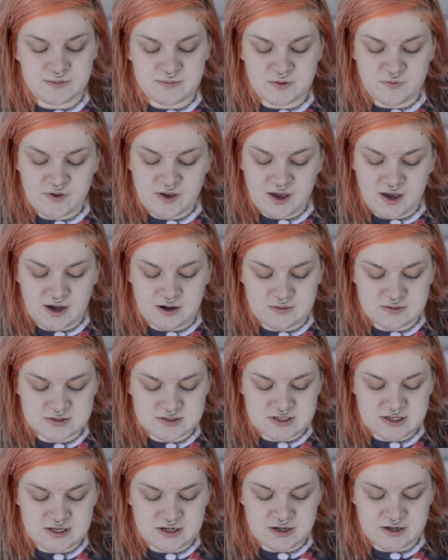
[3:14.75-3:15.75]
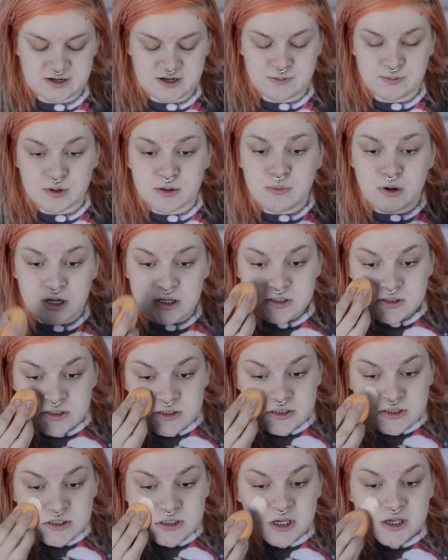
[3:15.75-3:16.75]
moving house in like a couple of
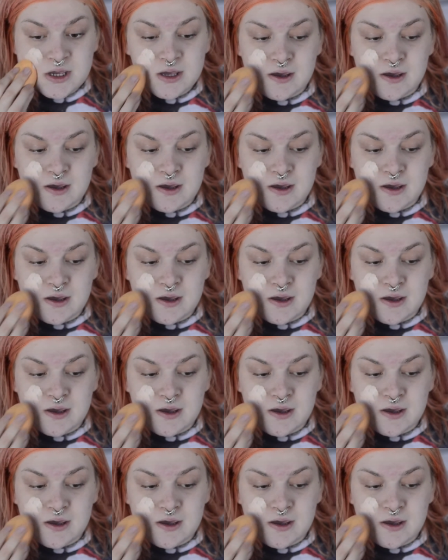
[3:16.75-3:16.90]
months,